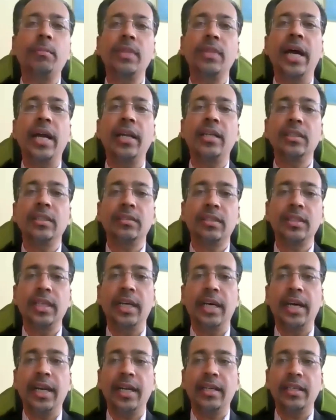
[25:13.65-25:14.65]
from that is
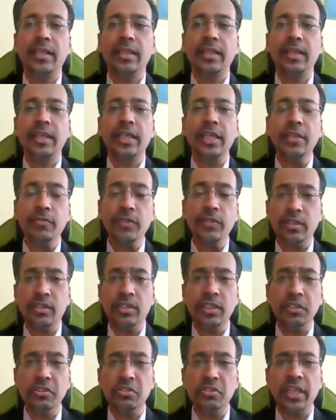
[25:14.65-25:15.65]
that
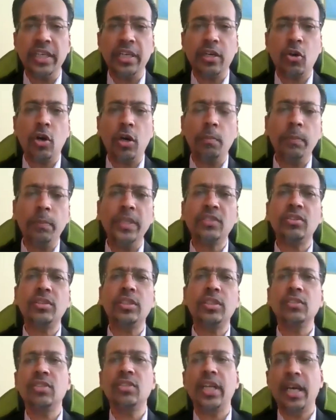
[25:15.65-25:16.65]
even things like
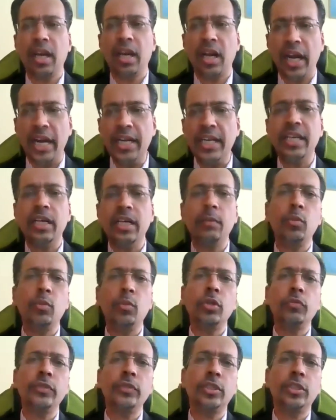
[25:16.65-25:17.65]
complex things like writing a
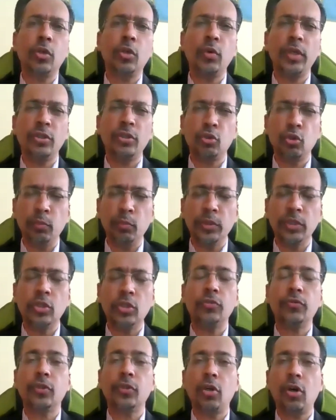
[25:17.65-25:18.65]
book, which requires so
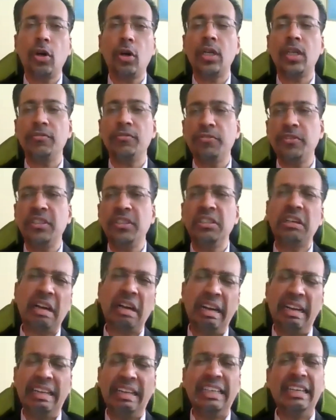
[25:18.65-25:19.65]
much of thought, effort,
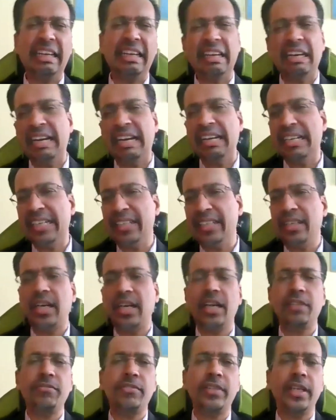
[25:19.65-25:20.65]
writing, rewriting,
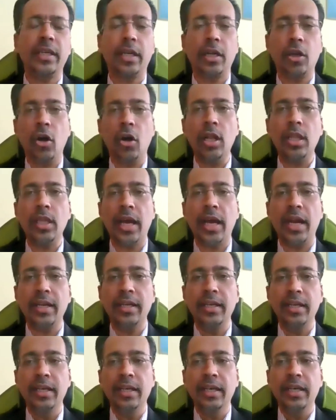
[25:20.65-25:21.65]
drafting, and all
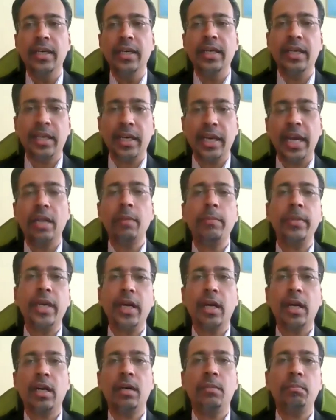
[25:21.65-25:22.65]
that, can
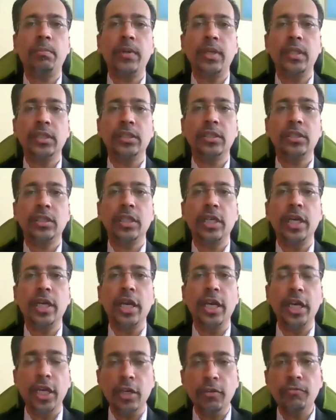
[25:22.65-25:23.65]
be accomplished
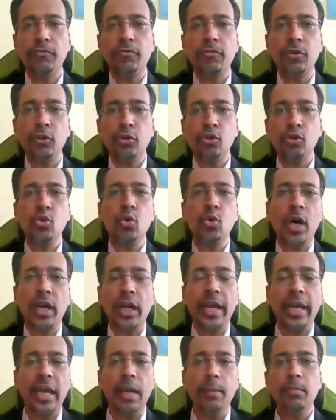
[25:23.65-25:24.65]
if you
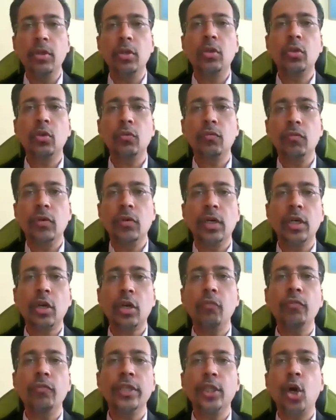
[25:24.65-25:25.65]
are able to
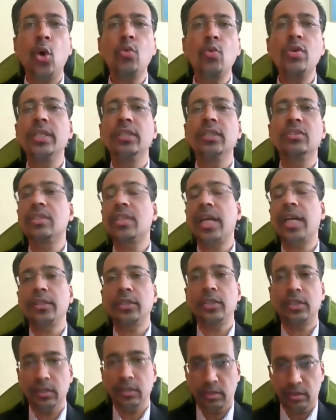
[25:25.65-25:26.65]
work without
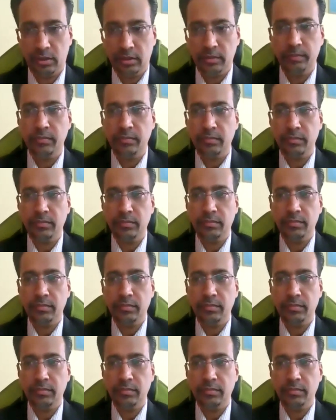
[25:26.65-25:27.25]
distractions.